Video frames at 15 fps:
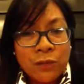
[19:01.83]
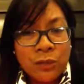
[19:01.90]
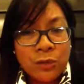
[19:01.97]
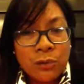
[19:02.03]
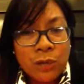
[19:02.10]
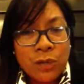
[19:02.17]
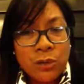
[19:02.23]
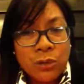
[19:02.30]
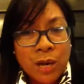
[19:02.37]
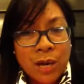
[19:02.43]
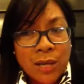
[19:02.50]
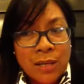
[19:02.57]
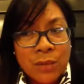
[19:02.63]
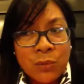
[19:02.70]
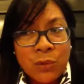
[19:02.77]
to
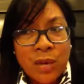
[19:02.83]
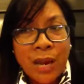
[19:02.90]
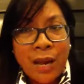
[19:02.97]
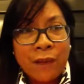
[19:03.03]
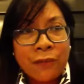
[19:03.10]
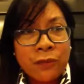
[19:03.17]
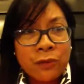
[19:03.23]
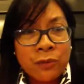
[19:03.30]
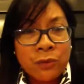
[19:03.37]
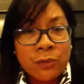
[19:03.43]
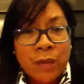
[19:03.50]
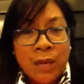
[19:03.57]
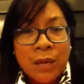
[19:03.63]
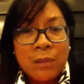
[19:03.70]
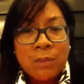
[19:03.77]
address, and we have to
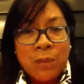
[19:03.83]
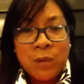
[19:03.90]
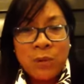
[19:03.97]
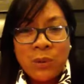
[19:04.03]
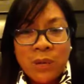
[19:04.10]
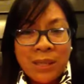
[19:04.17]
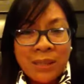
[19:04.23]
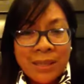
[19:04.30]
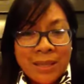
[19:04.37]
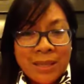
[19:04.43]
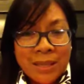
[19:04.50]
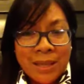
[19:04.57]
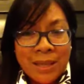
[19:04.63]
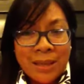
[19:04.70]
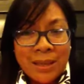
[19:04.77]
be
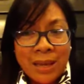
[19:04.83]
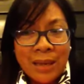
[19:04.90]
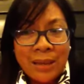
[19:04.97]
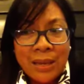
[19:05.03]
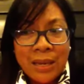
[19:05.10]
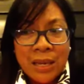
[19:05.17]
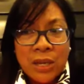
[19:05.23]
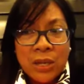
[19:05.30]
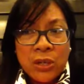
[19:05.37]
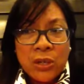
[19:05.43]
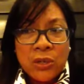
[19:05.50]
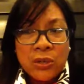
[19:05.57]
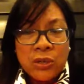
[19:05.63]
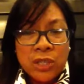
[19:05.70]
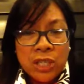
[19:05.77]
realistic that
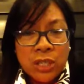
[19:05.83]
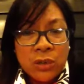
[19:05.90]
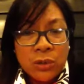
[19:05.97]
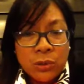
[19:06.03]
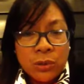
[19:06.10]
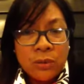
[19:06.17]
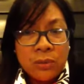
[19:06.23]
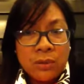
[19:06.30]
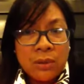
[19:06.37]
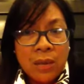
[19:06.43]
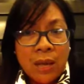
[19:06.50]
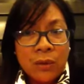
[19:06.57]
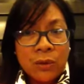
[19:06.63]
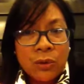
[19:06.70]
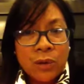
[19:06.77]

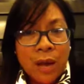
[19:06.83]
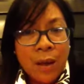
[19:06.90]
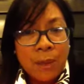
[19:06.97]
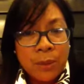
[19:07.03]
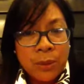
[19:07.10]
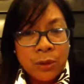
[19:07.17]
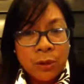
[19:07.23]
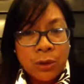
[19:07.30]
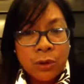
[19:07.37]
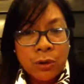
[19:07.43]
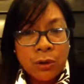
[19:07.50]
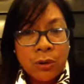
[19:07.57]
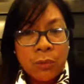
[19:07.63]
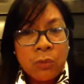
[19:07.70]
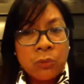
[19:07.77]
that could happen to
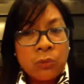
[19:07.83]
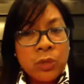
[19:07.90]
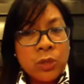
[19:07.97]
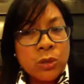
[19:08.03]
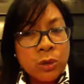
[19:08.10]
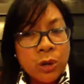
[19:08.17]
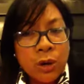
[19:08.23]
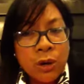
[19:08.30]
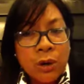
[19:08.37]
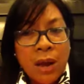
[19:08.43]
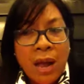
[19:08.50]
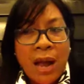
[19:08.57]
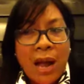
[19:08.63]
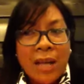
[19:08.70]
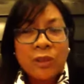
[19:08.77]
her. When we took her,
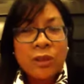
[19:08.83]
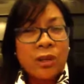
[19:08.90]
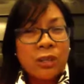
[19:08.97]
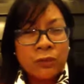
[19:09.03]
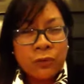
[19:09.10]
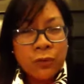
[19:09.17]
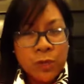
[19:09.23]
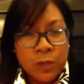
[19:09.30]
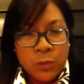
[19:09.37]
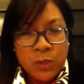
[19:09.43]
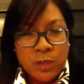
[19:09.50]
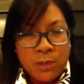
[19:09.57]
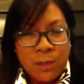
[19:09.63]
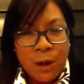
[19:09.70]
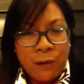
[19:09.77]
I thought at first it was
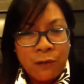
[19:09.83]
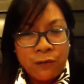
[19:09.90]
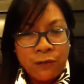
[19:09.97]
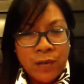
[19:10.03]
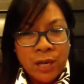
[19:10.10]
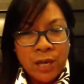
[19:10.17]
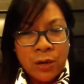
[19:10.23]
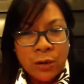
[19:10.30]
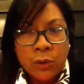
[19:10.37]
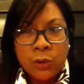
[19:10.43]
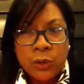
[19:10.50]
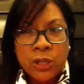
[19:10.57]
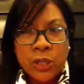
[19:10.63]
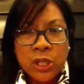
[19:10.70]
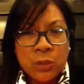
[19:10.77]
about fear or
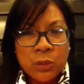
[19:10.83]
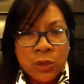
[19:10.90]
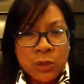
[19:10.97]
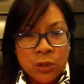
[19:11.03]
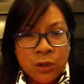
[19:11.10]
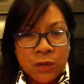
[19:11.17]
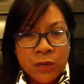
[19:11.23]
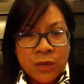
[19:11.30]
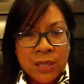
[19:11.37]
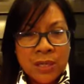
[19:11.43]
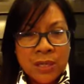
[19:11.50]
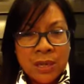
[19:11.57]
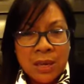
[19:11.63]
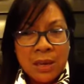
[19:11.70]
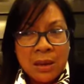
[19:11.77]
that she was nervous,
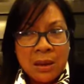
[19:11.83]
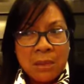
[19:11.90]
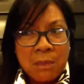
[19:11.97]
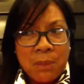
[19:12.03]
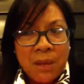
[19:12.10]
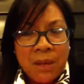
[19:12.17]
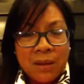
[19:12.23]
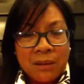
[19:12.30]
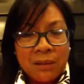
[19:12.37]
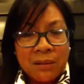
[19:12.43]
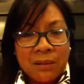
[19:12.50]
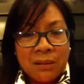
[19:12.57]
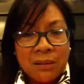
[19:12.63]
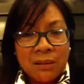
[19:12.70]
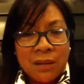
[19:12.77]
but
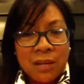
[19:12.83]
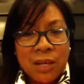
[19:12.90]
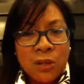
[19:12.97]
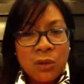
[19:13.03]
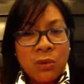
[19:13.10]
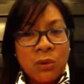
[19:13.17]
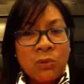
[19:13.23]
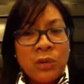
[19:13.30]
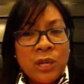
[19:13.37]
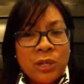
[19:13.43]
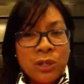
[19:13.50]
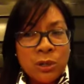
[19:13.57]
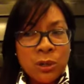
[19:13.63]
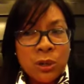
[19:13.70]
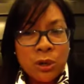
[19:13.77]
when we
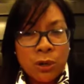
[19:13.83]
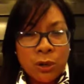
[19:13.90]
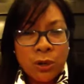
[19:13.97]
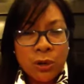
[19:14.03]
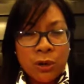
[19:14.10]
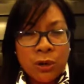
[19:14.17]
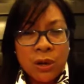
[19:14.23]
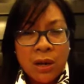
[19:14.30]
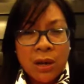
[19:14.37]
took her